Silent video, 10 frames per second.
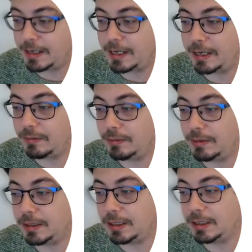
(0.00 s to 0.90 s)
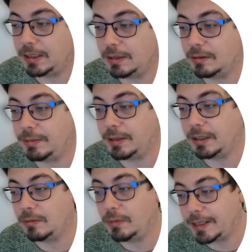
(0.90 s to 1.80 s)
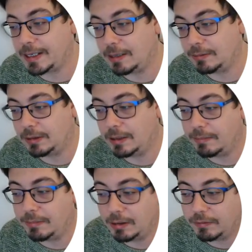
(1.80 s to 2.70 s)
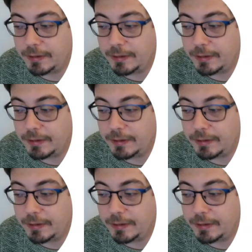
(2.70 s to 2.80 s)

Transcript: And we will see that this operator will count the number of